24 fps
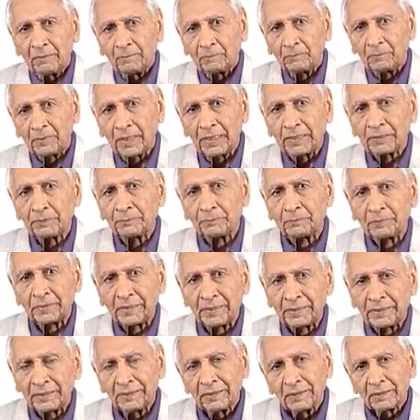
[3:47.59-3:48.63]
might
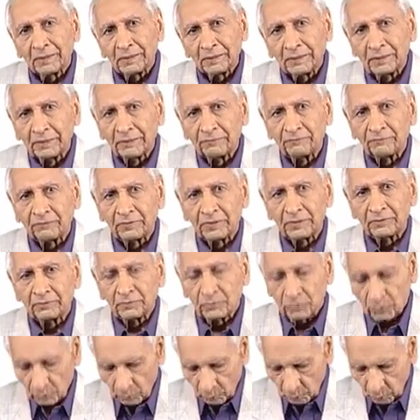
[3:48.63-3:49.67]
play different
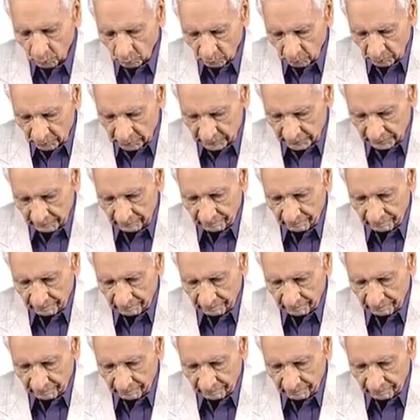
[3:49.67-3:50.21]
roles.